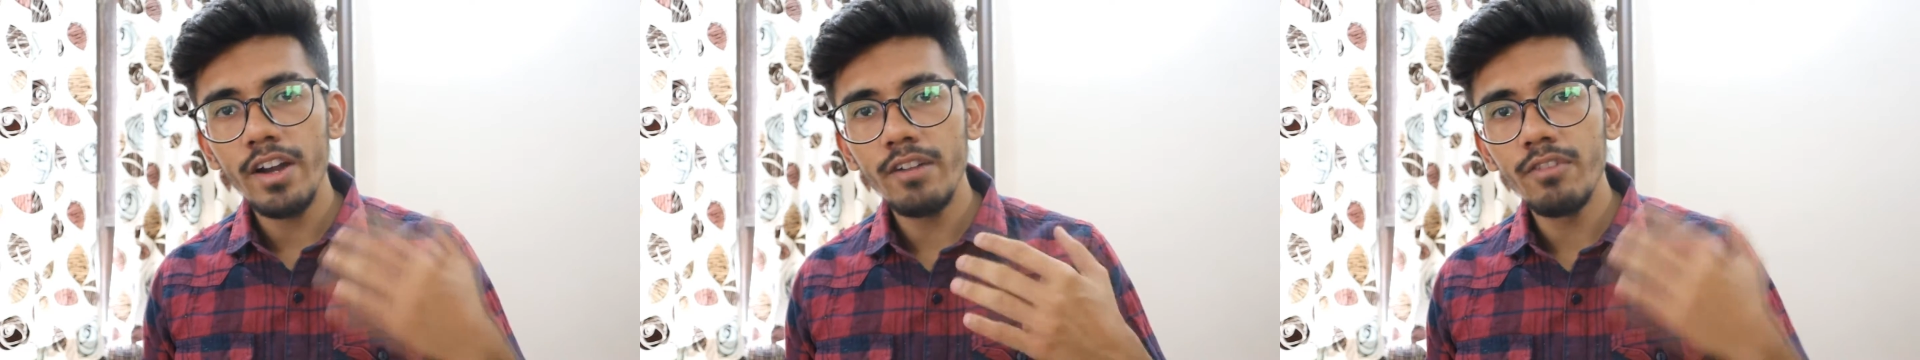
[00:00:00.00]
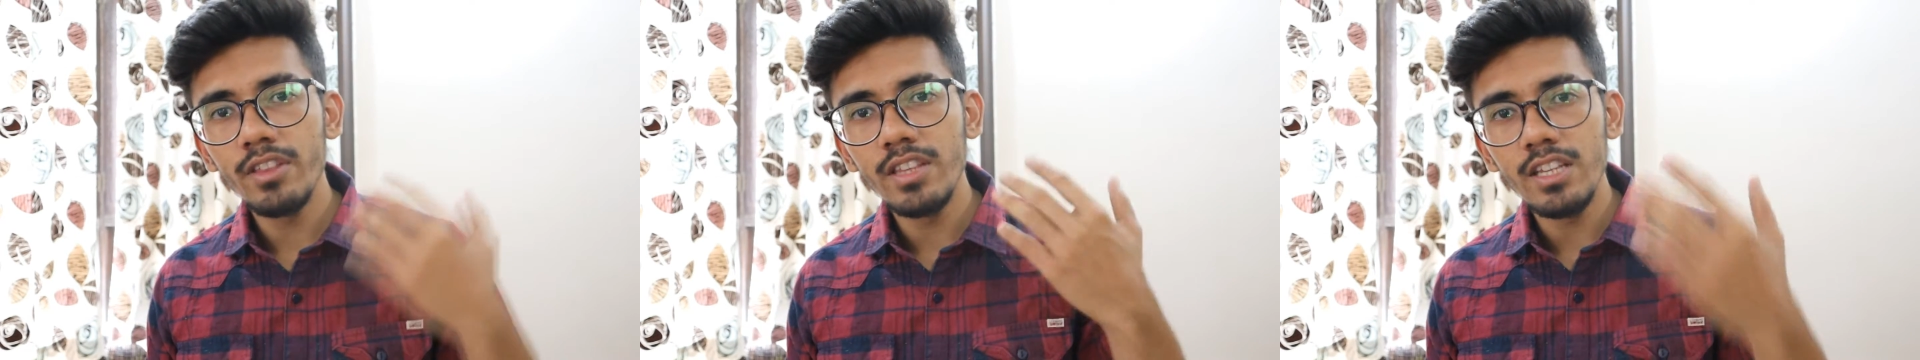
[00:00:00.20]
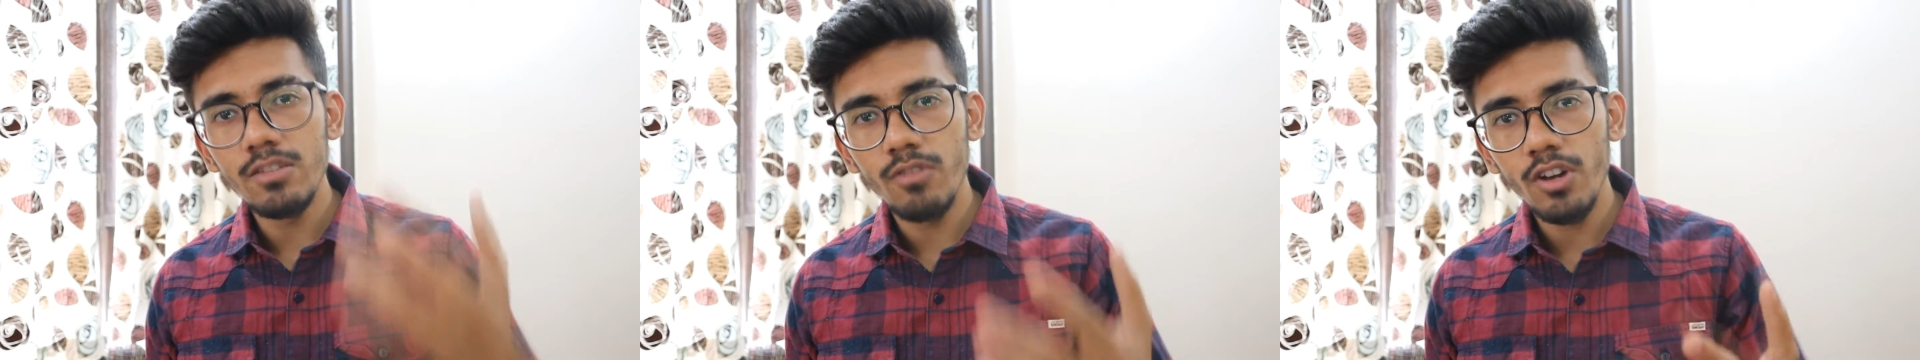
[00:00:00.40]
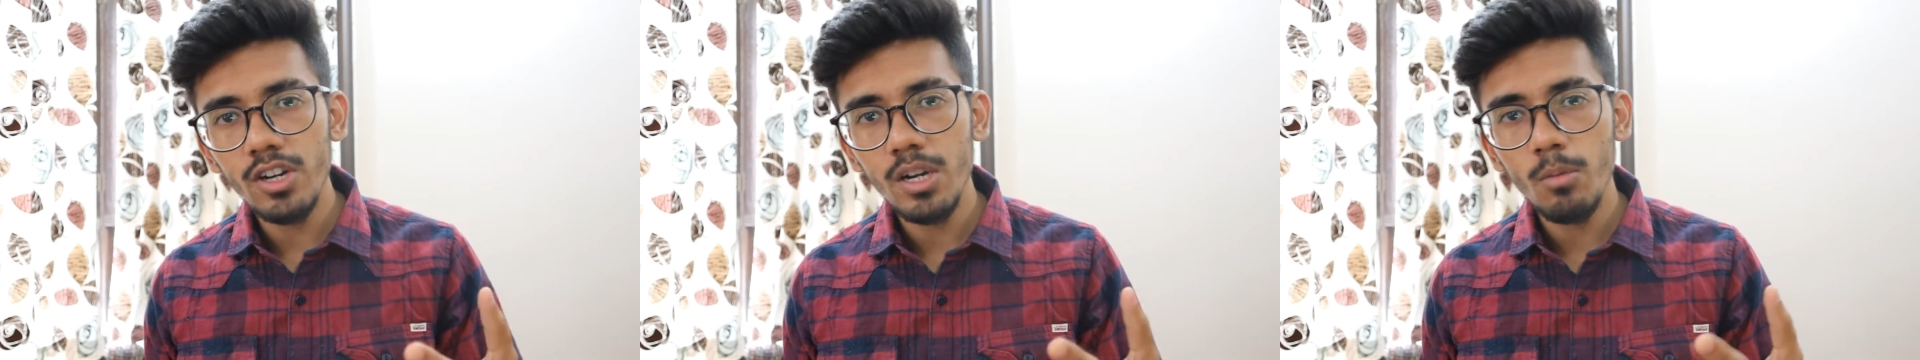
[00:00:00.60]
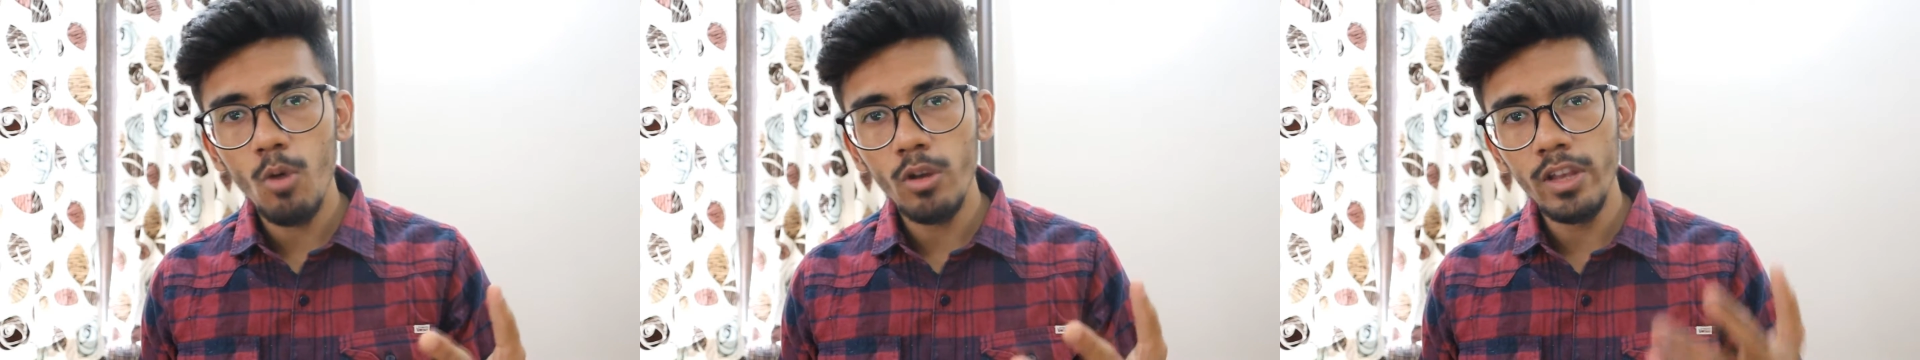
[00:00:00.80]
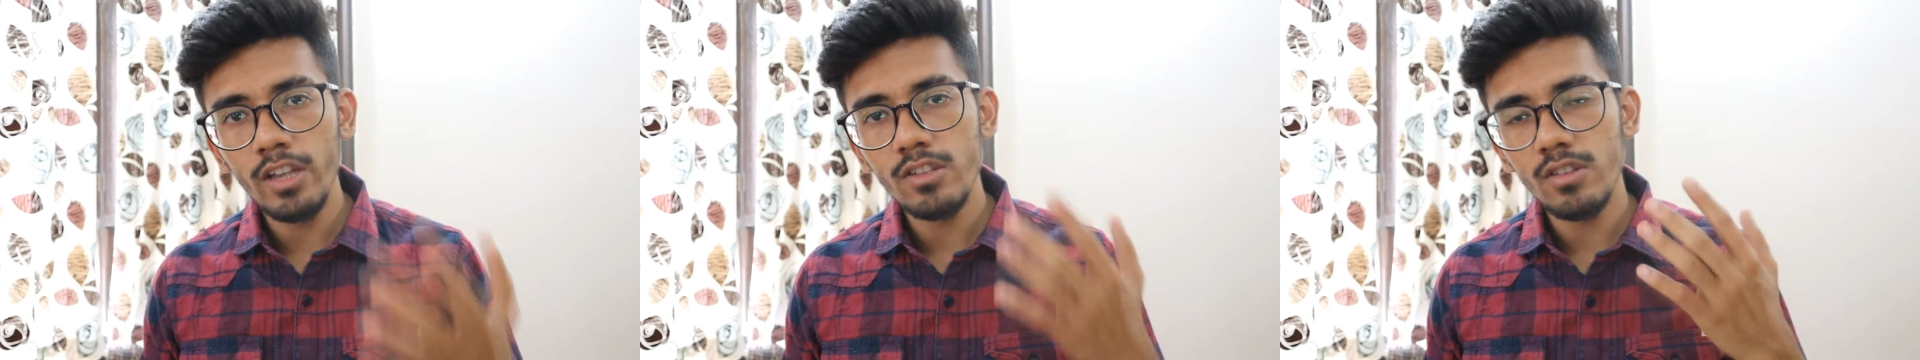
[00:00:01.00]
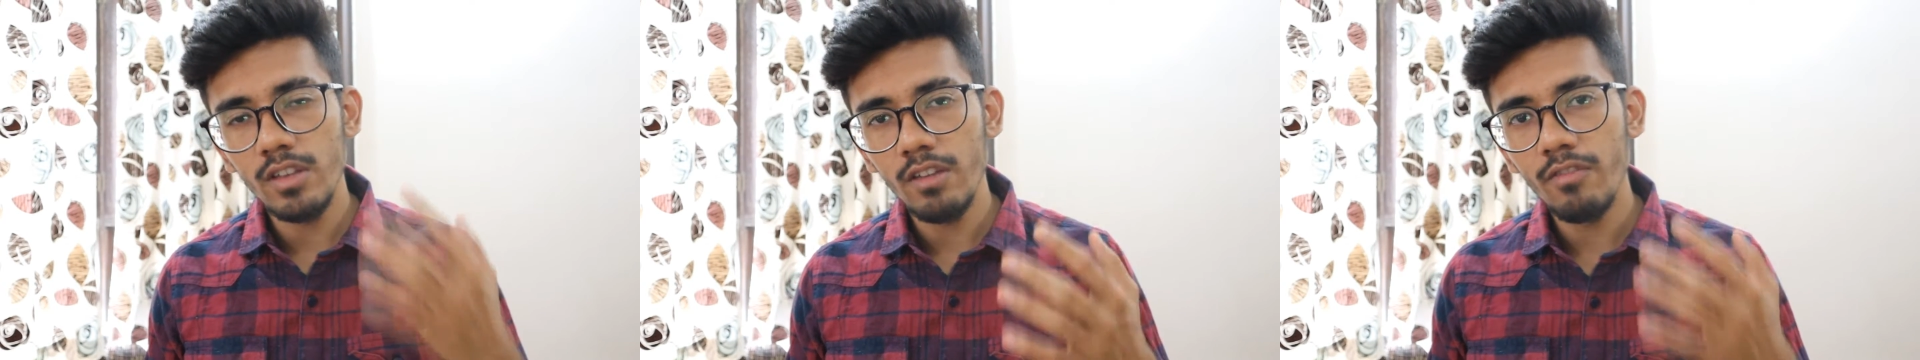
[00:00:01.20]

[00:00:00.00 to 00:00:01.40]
ahead with these word mnemonics,